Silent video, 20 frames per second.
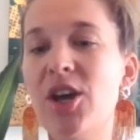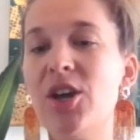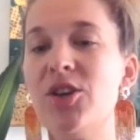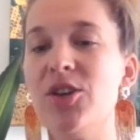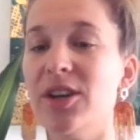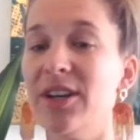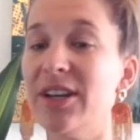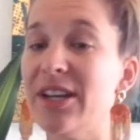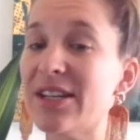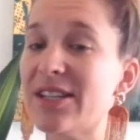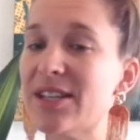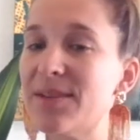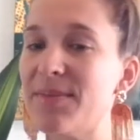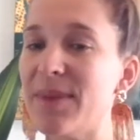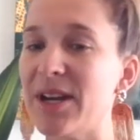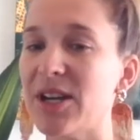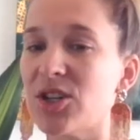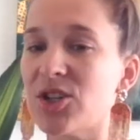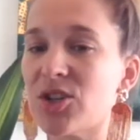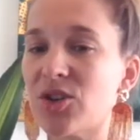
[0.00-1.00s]
you need to
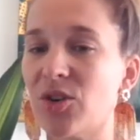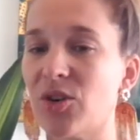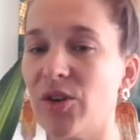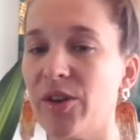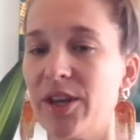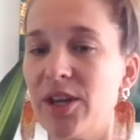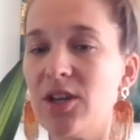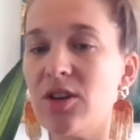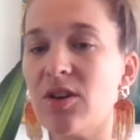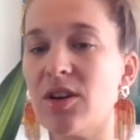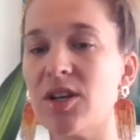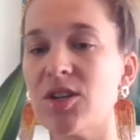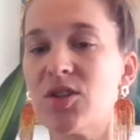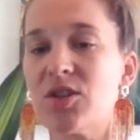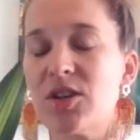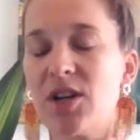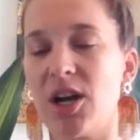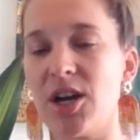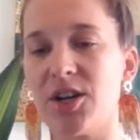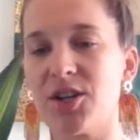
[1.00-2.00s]
make sure that your
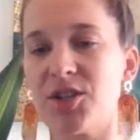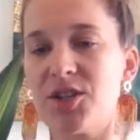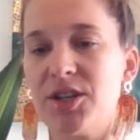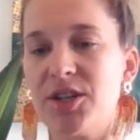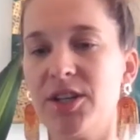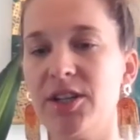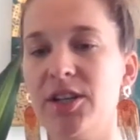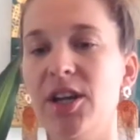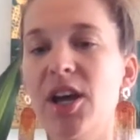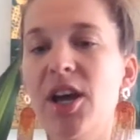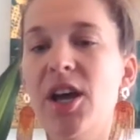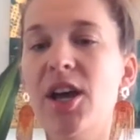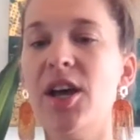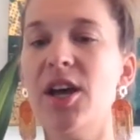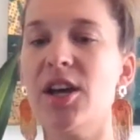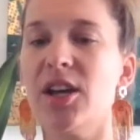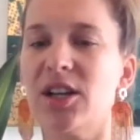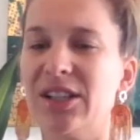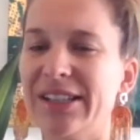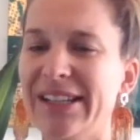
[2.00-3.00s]
introduction
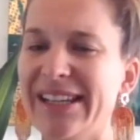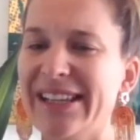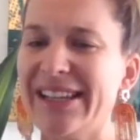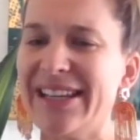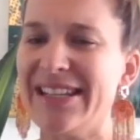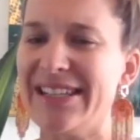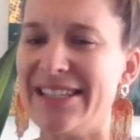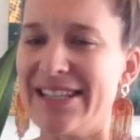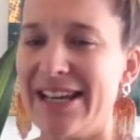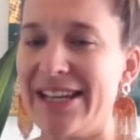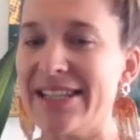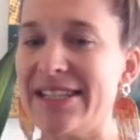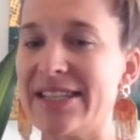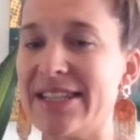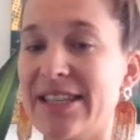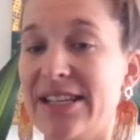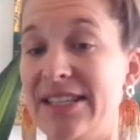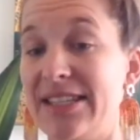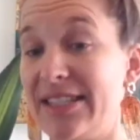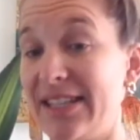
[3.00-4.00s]
clearly sets
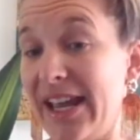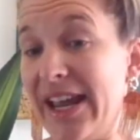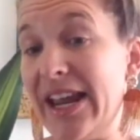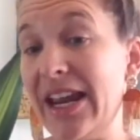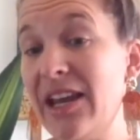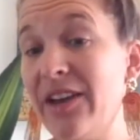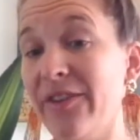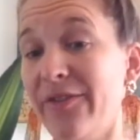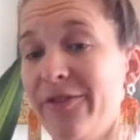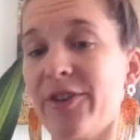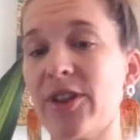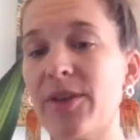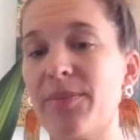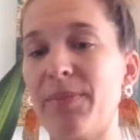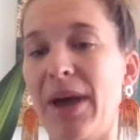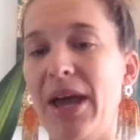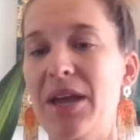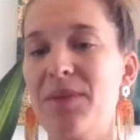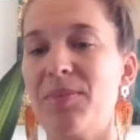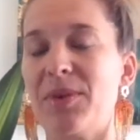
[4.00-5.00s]
the scene for the
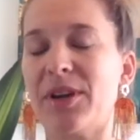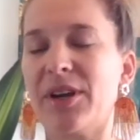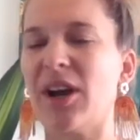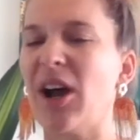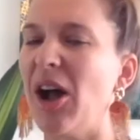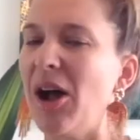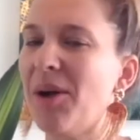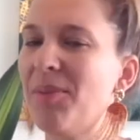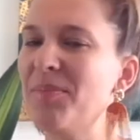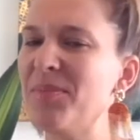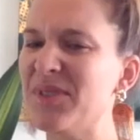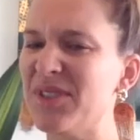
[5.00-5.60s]
paper to come.